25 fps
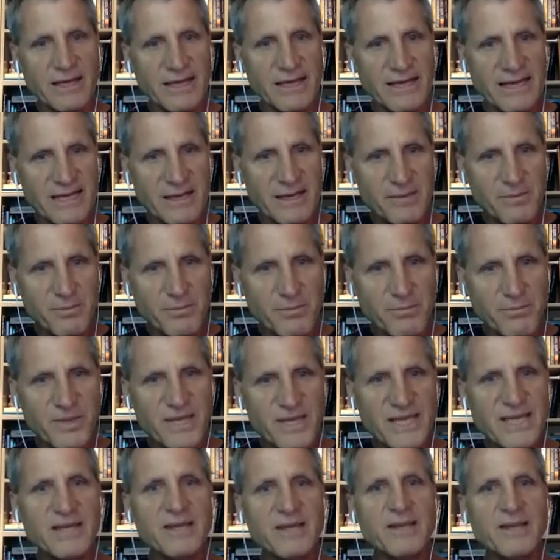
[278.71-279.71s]
and
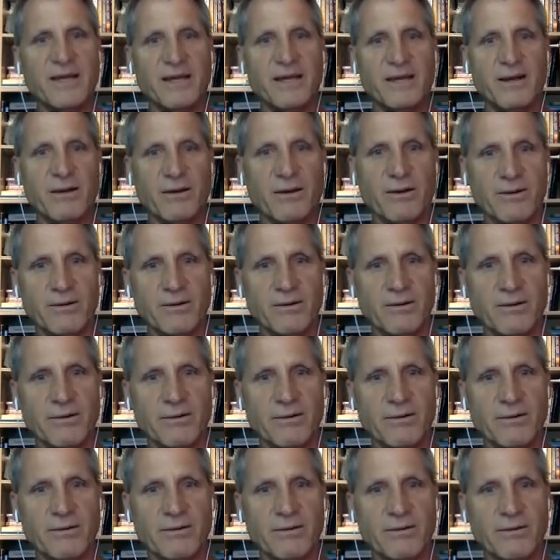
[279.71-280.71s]
be there
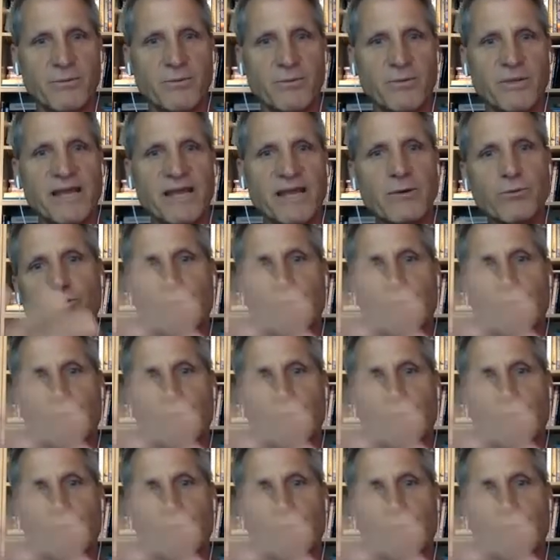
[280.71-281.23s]
without